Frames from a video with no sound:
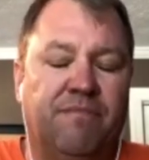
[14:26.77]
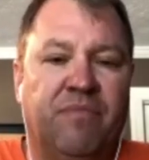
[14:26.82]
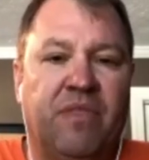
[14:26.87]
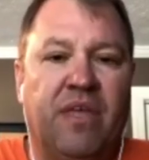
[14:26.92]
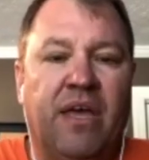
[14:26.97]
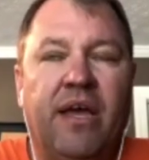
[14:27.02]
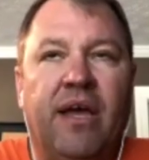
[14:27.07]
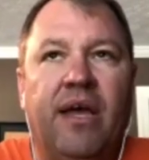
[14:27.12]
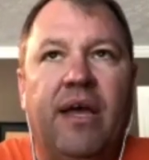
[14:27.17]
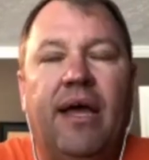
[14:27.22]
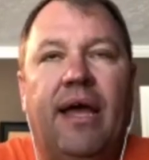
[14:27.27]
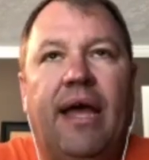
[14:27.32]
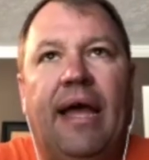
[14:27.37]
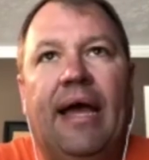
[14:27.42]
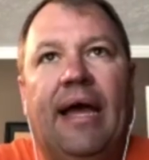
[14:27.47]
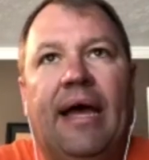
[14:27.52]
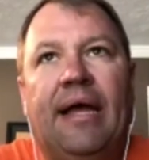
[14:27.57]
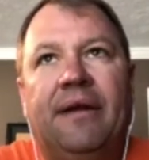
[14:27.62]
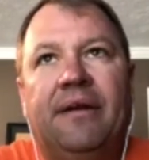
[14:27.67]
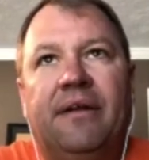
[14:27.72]
Yeah.
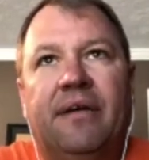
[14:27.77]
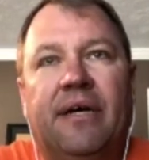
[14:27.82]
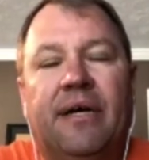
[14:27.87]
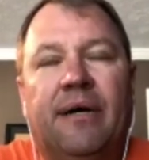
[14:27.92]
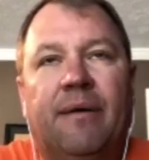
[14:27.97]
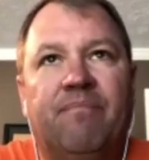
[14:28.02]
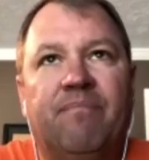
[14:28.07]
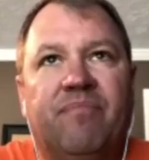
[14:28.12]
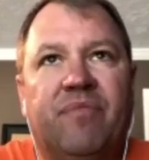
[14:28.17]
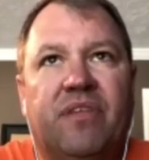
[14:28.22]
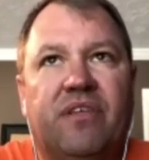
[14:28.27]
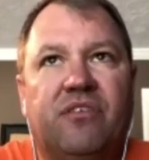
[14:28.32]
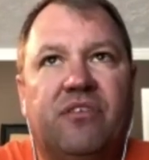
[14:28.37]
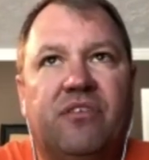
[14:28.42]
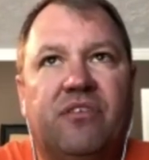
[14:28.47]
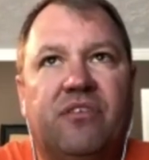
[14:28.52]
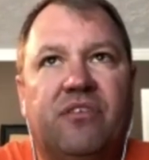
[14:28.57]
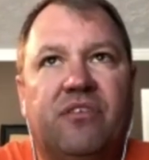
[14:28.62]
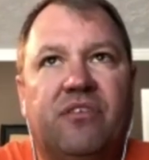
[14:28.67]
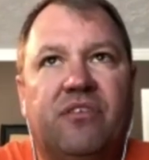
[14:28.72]
And um, so,